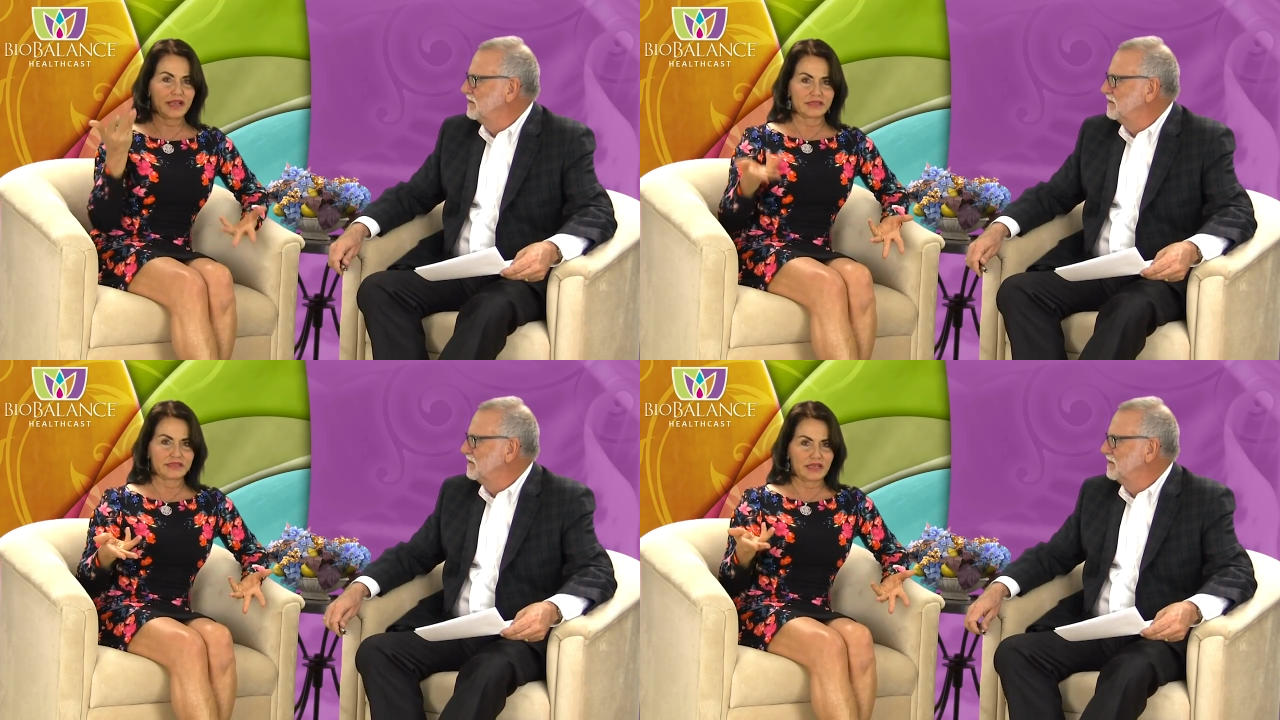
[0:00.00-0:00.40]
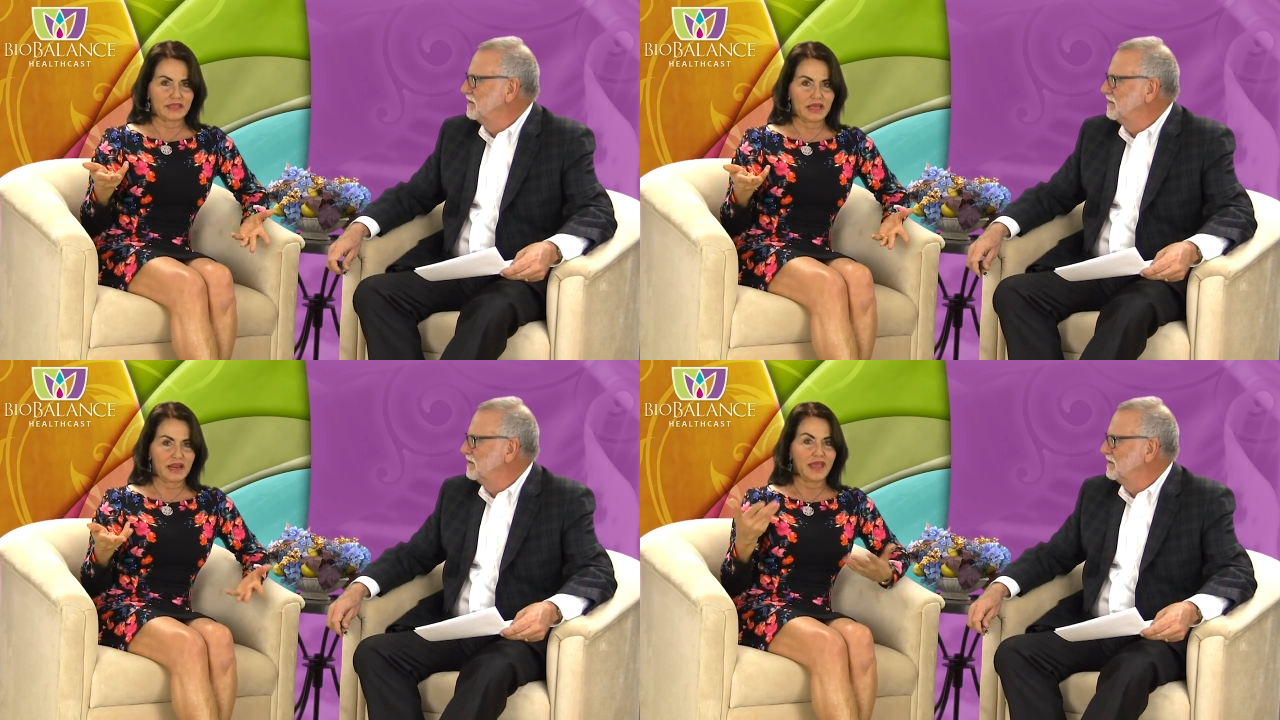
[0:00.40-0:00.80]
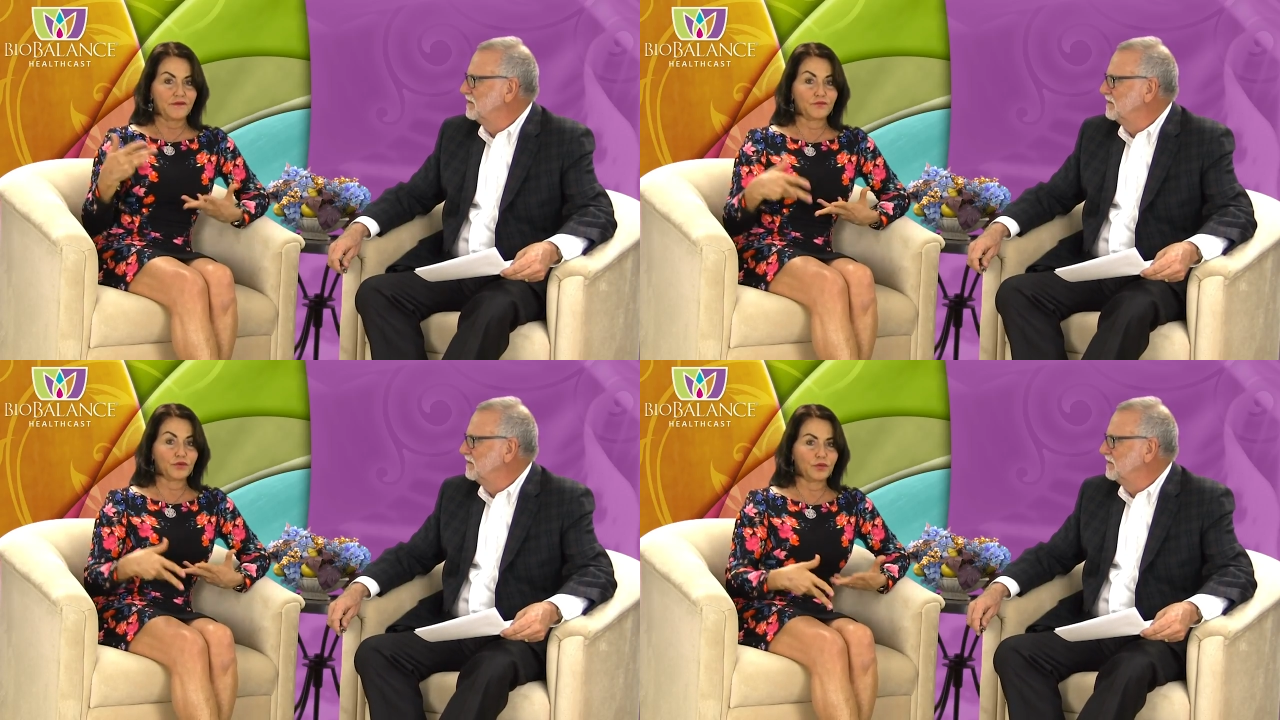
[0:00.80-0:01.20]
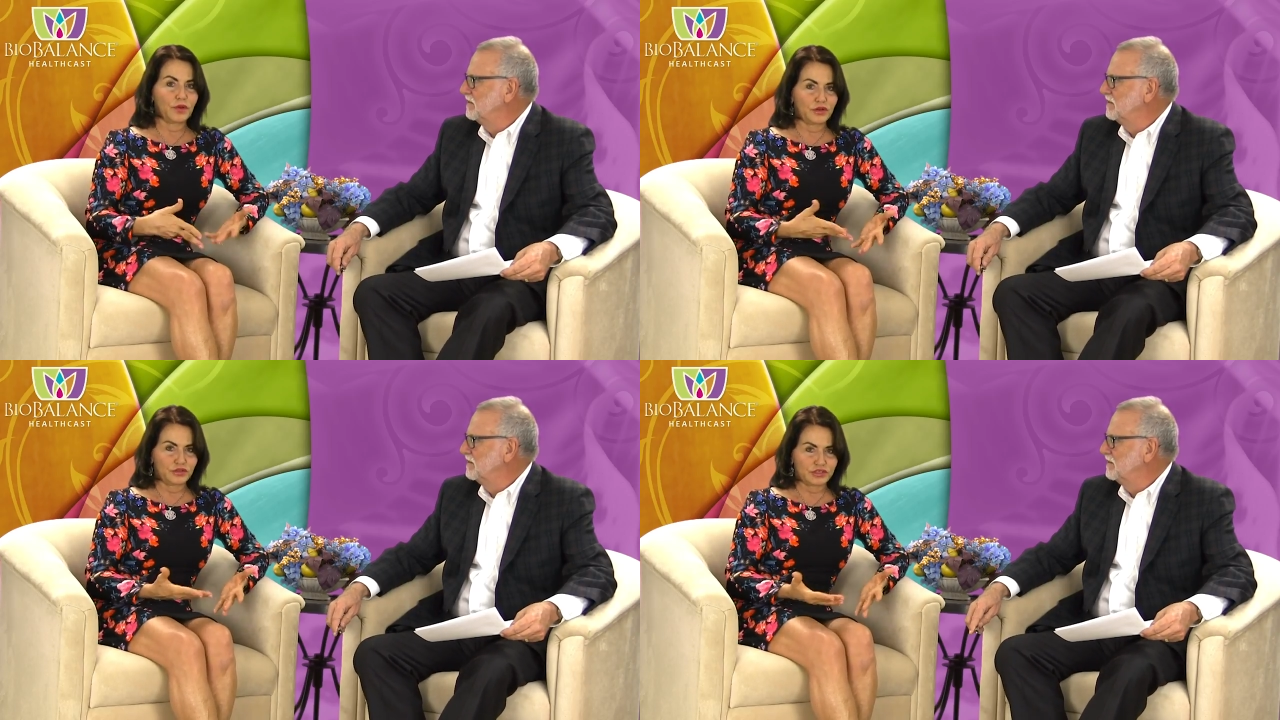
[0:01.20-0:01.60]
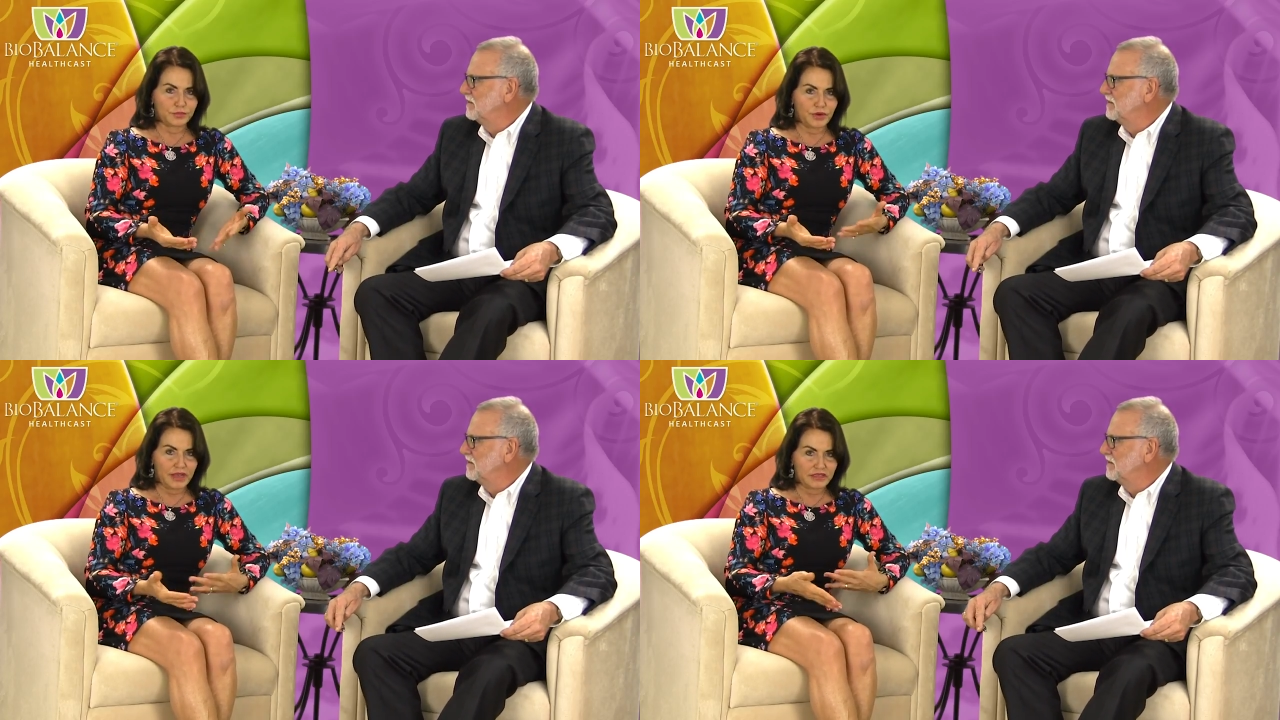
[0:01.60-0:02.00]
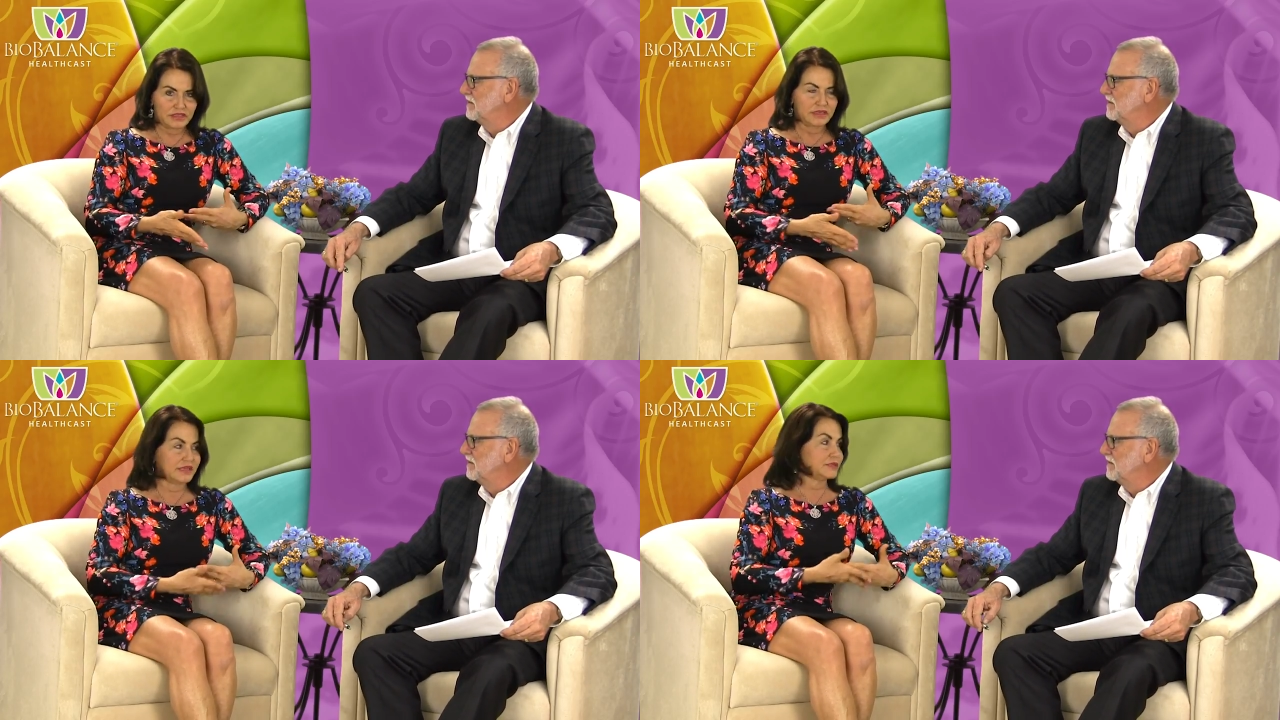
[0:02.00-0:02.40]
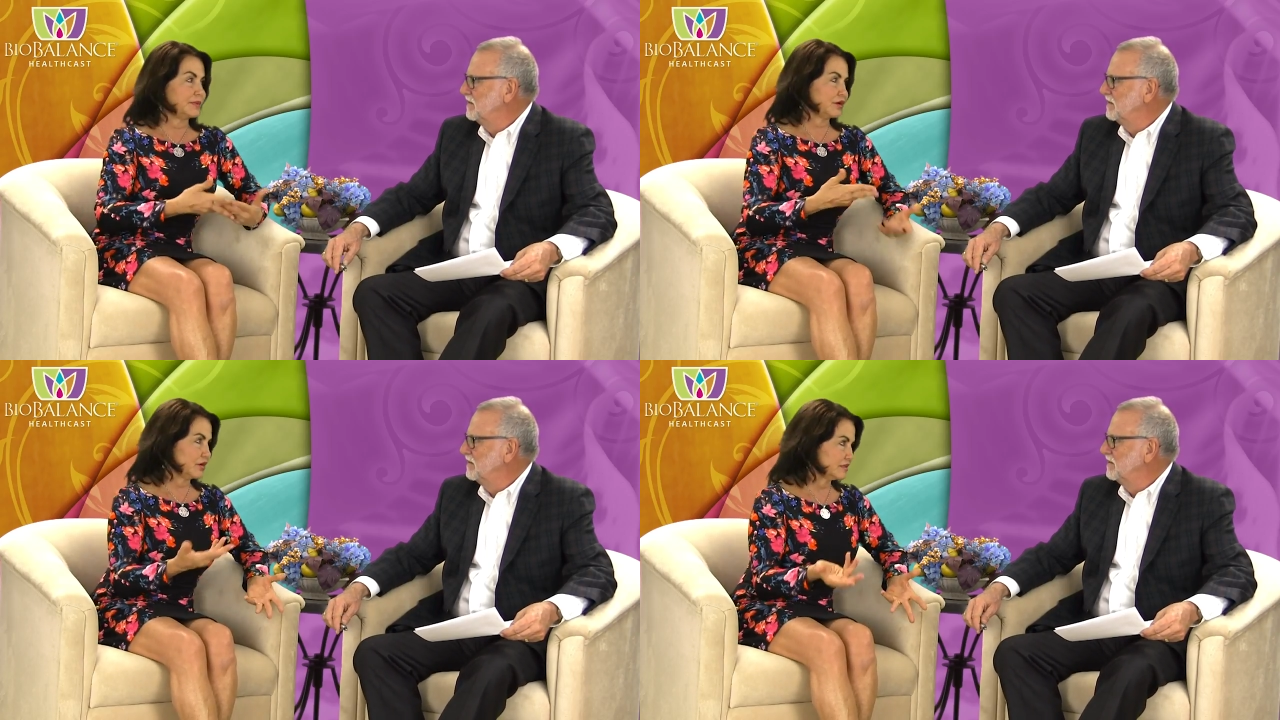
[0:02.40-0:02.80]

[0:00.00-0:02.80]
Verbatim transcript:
Speaker 1: can't say that everyone who's depressed gets better